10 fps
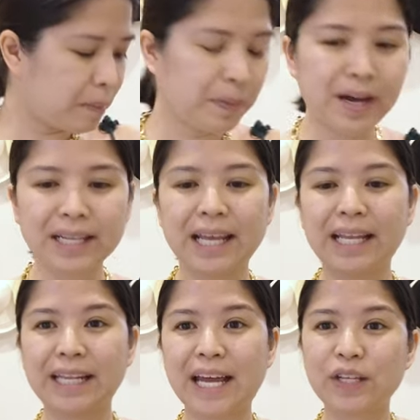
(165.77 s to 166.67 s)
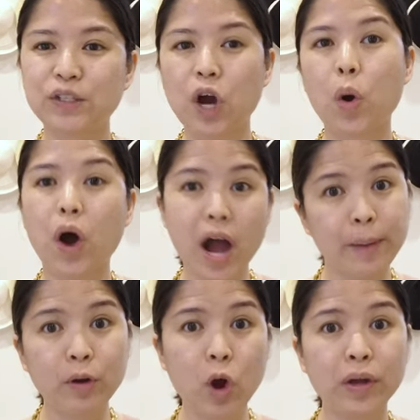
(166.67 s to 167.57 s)
But let us go.
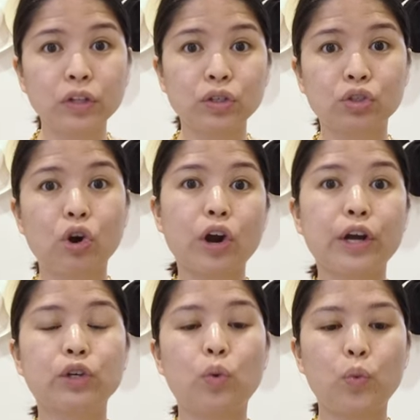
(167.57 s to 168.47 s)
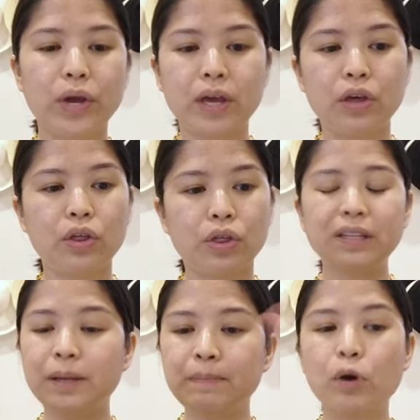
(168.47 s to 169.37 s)
I'm going to start with
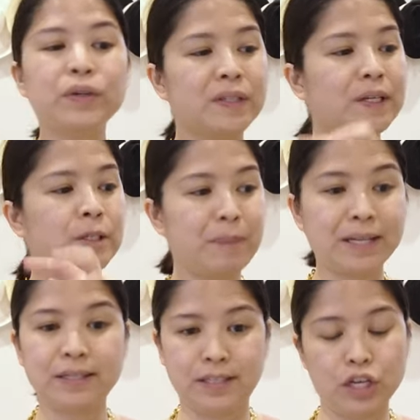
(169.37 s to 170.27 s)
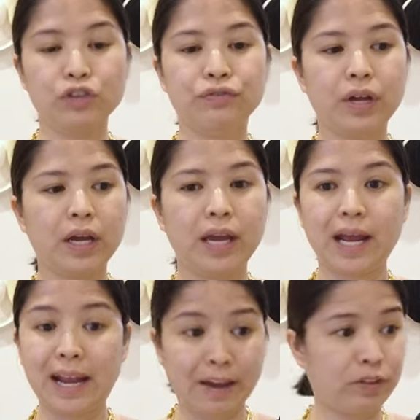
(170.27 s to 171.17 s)
the most expensive,
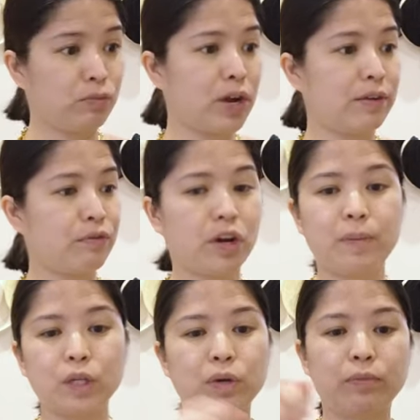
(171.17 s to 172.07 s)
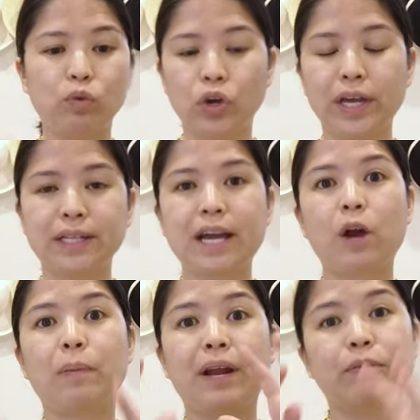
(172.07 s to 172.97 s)
and I have them right in front of me, that's why I'm looking
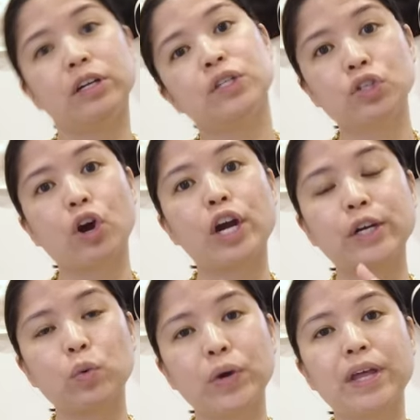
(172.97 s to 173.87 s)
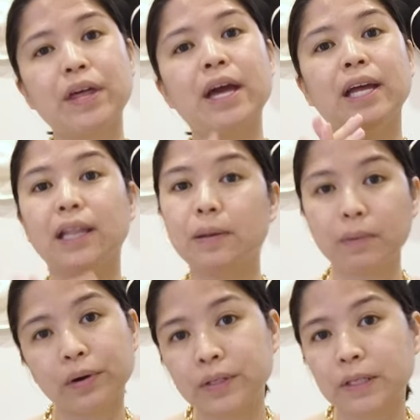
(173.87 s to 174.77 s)
down. But I'm going to start with the
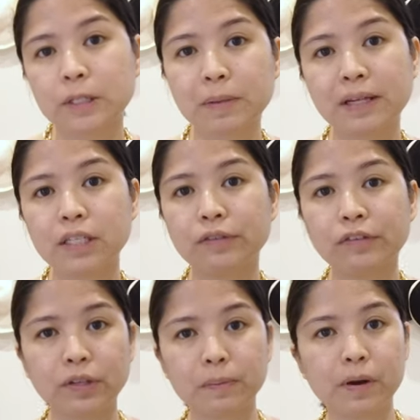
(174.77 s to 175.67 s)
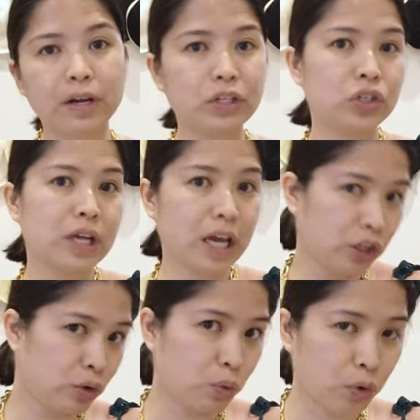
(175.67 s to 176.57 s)
most expensive of the bunch
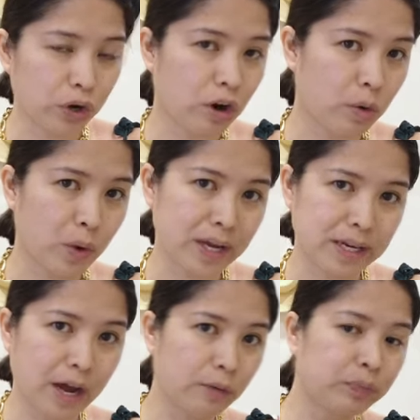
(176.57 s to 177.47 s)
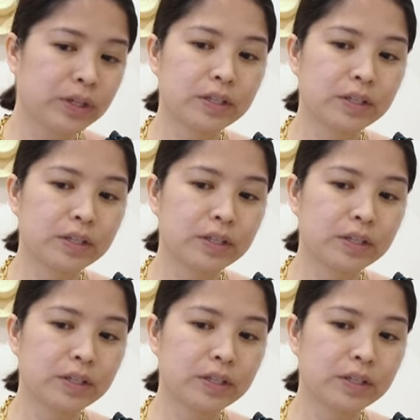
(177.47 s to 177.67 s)
and then work our way down.